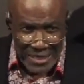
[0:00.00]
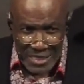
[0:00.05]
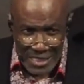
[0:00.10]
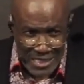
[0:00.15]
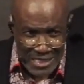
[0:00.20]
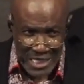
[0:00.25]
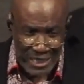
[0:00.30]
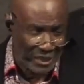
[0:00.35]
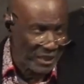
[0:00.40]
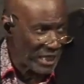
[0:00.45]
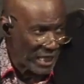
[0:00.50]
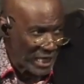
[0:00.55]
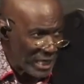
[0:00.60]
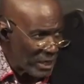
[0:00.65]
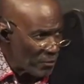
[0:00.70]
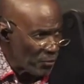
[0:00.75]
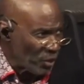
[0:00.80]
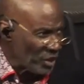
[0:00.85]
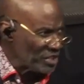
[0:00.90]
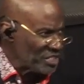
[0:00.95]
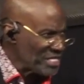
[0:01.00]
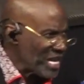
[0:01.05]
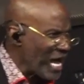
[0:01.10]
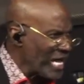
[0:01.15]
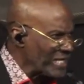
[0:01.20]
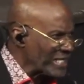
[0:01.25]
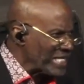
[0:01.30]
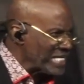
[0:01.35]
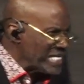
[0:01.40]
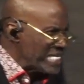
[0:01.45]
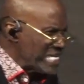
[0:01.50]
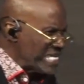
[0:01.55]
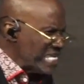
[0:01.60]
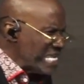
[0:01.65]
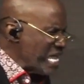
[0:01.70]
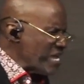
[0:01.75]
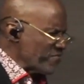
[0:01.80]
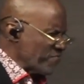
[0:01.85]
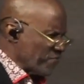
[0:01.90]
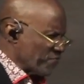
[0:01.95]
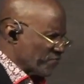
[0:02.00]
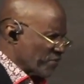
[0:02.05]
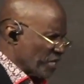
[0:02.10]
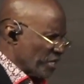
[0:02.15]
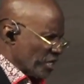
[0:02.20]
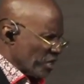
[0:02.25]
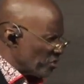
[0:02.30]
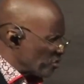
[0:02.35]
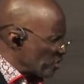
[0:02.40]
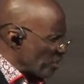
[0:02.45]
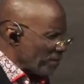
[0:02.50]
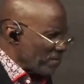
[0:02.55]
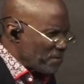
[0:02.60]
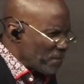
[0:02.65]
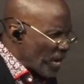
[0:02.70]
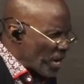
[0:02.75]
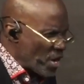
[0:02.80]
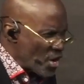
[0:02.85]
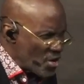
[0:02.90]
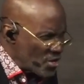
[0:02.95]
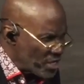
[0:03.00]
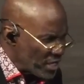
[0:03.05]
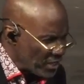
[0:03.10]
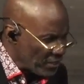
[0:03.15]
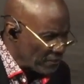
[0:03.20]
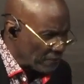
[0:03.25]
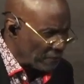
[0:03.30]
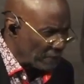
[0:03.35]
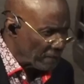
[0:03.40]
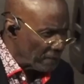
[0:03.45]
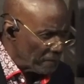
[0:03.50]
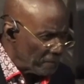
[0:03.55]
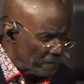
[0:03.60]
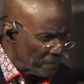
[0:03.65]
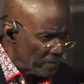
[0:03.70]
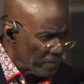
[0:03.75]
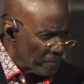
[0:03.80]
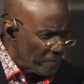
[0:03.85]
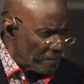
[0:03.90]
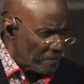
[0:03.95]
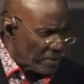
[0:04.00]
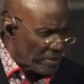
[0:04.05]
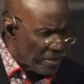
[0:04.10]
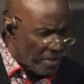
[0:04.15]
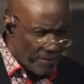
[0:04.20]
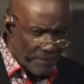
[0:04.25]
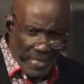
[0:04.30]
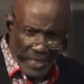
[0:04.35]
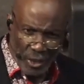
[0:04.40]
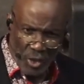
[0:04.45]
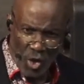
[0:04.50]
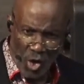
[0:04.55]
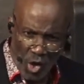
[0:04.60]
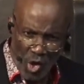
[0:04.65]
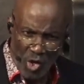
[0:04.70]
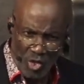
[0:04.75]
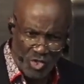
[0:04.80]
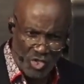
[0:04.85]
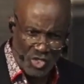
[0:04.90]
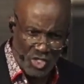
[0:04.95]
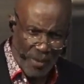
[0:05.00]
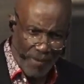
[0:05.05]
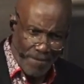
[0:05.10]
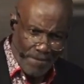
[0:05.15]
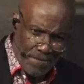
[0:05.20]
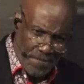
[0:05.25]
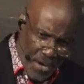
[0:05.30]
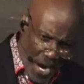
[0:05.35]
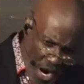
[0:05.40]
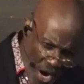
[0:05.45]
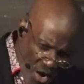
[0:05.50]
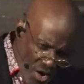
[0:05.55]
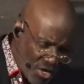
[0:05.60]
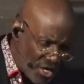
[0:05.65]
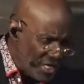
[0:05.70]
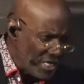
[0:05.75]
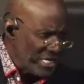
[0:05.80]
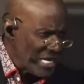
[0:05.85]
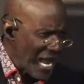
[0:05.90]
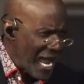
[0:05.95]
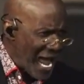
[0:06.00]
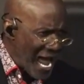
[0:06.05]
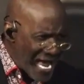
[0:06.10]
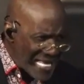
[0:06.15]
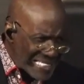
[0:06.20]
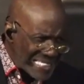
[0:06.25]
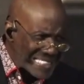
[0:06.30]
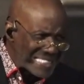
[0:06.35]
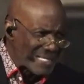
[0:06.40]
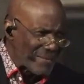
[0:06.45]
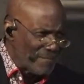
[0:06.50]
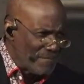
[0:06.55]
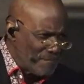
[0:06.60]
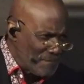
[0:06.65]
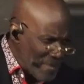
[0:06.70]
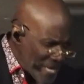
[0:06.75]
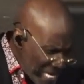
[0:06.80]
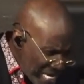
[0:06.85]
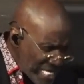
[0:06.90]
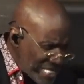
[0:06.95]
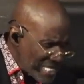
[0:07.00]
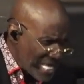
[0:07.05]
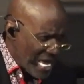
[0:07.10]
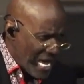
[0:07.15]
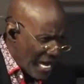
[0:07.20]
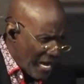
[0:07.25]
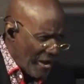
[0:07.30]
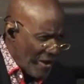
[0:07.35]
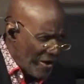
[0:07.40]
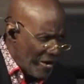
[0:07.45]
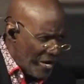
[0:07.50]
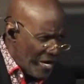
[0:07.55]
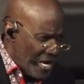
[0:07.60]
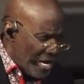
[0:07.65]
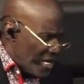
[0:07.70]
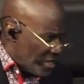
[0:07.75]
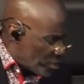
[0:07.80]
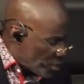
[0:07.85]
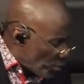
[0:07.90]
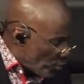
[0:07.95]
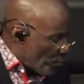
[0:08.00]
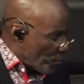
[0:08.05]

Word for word: still he will not lift the burden because the burden has to be there to